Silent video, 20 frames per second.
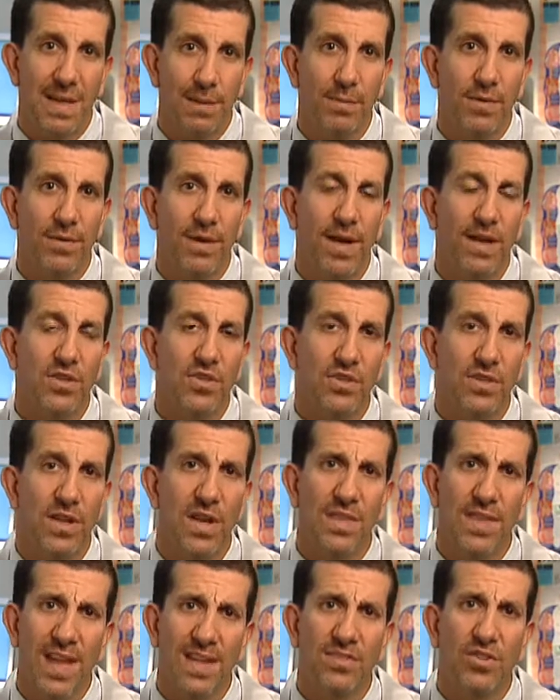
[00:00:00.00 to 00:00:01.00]
diaper rash,
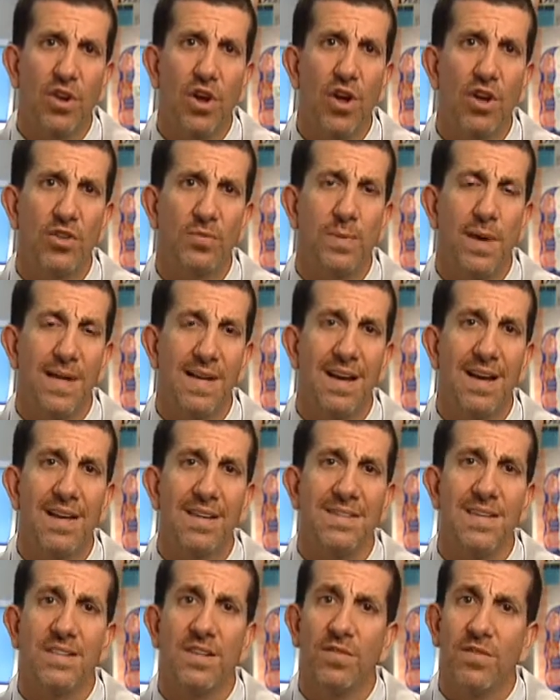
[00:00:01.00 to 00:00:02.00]
and that's caused by
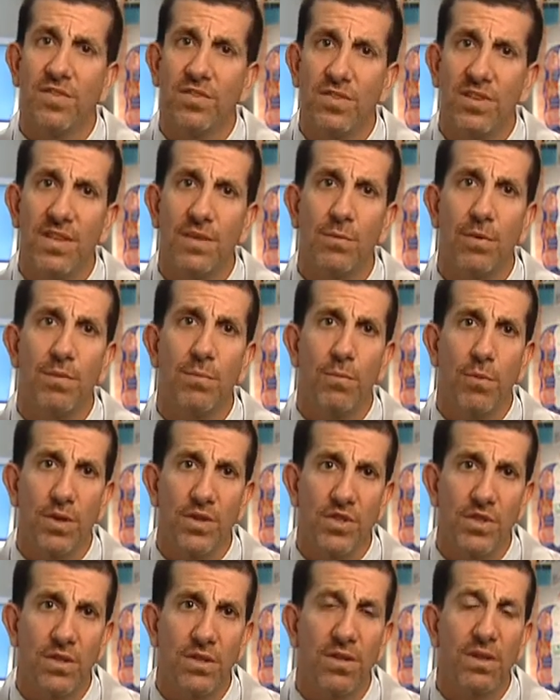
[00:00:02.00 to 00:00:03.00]
contact of the skin with
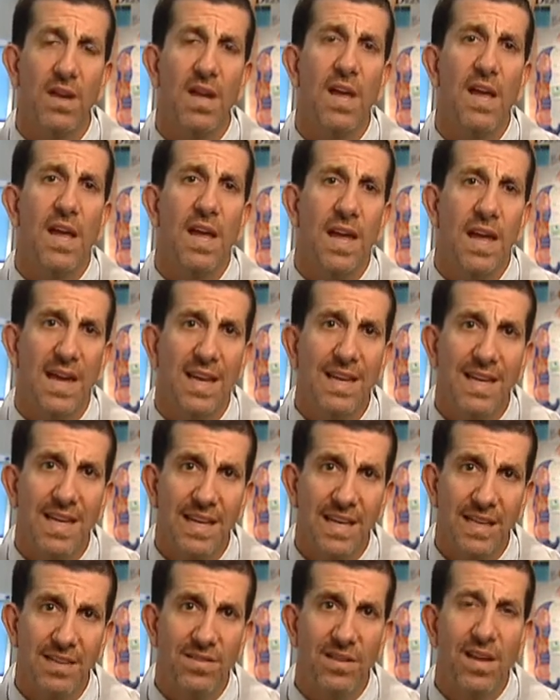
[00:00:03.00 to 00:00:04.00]
moisture and
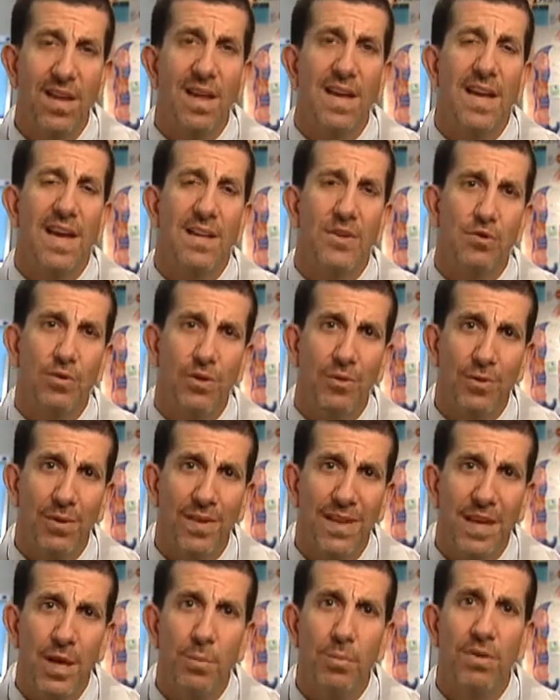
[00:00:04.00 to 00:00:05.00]
heat, and you can
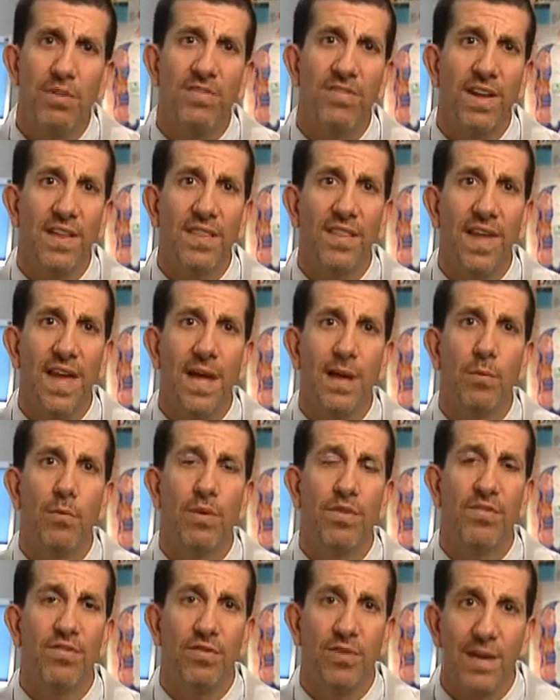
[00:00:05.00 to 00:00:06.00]
really help prevent that
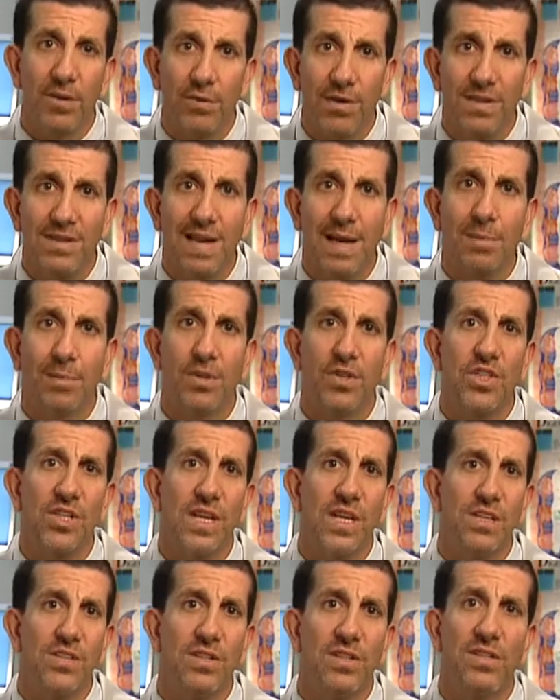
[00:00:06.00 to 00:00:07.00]
with frequent diaper
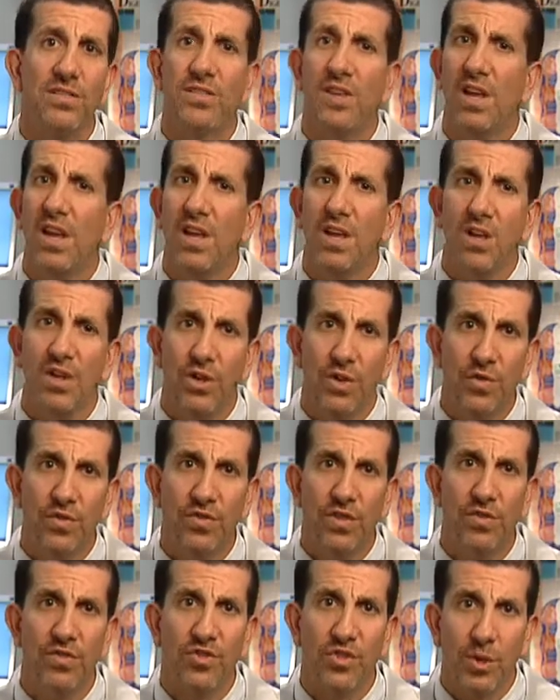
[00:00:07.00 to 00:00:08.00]
changes, use
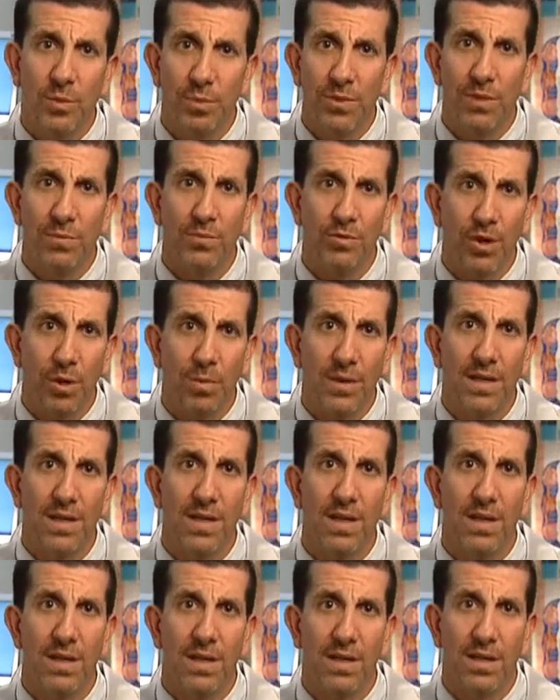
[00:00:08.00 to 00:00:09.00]
of super absorbent
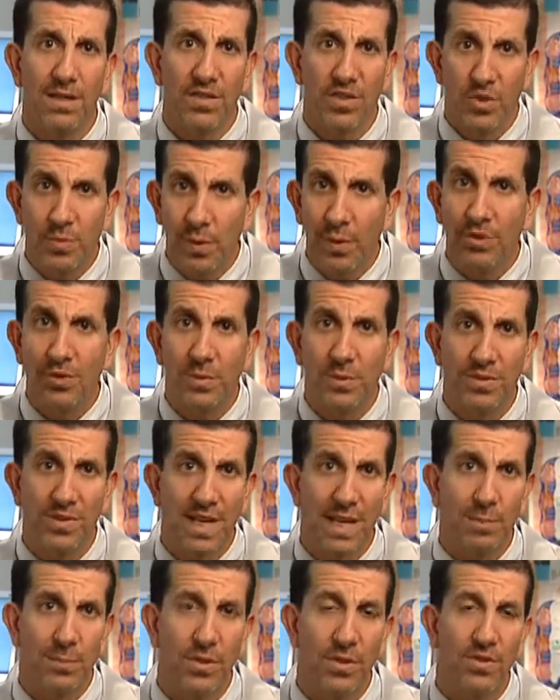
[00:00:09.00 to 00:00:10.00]
disposable
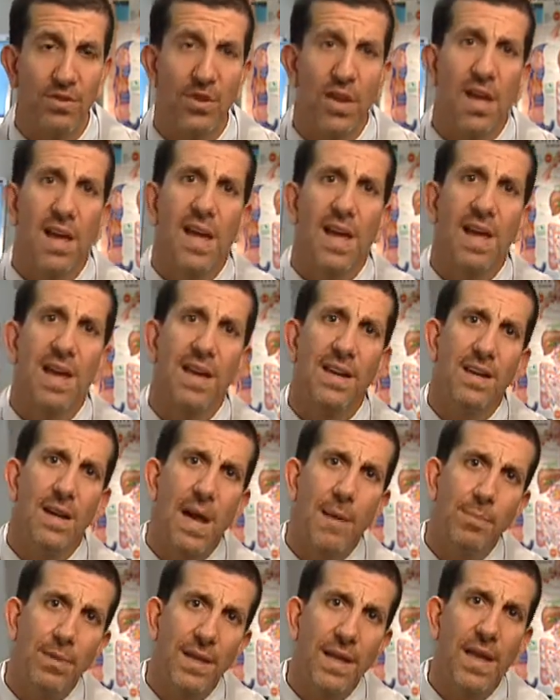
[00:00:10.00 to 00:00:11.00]
diapers, and
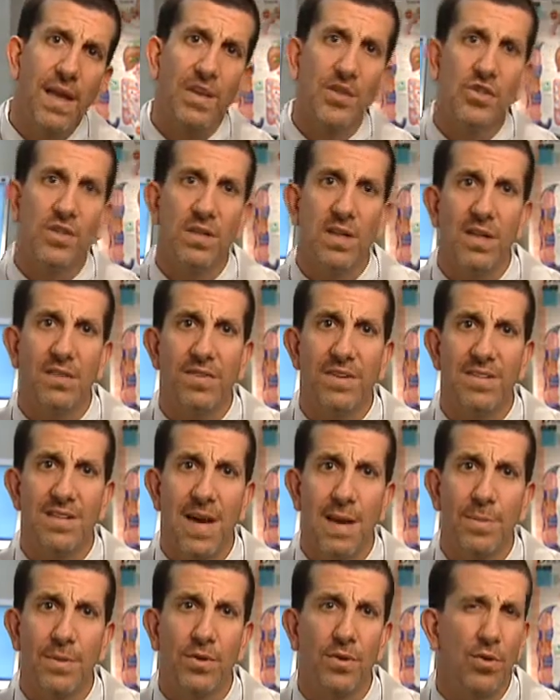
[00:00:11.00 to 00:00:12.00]
application of a
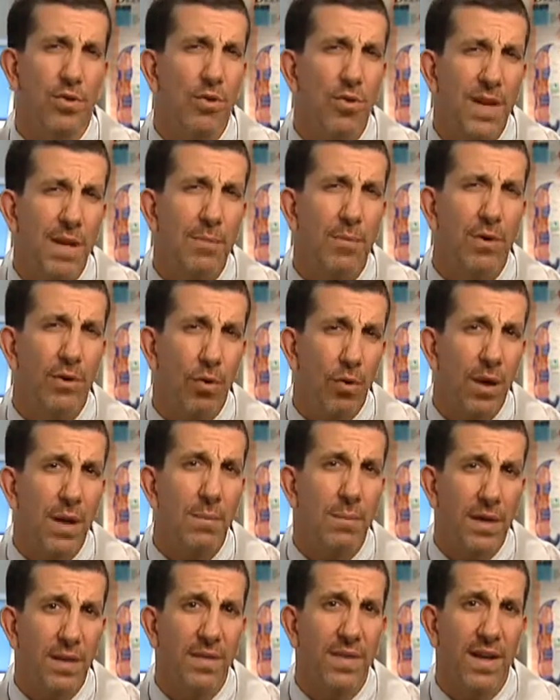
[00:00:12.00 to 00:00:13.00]
topical cream or an
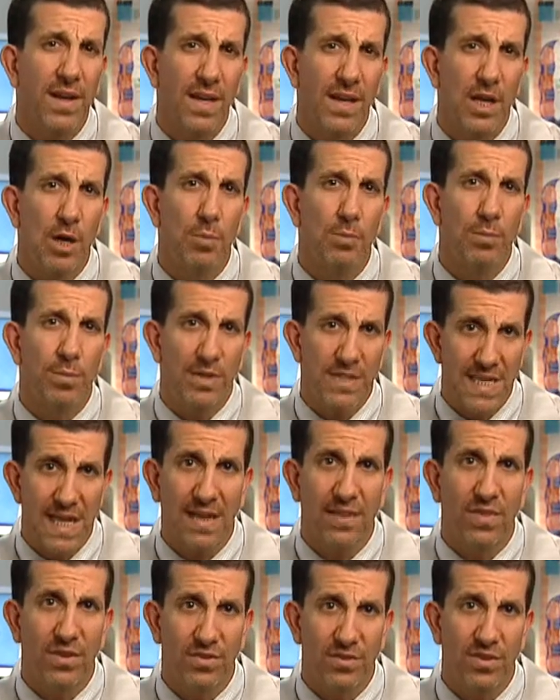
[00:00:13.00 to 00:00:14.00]
ointment that can help
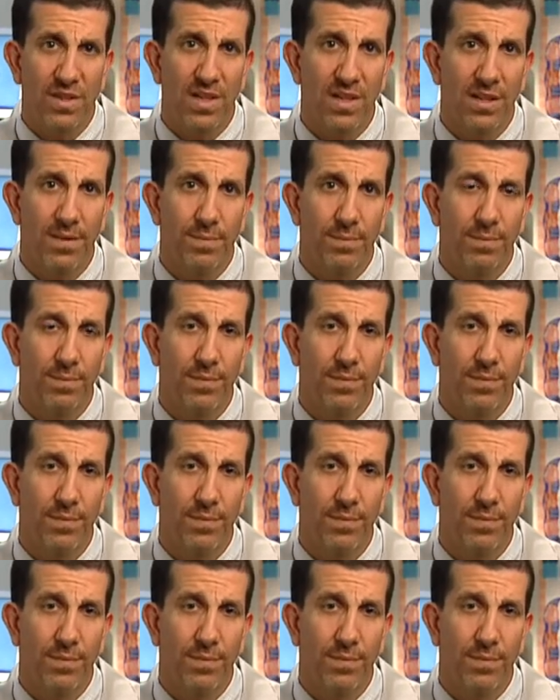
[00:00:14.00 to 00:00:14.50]
protect the skin.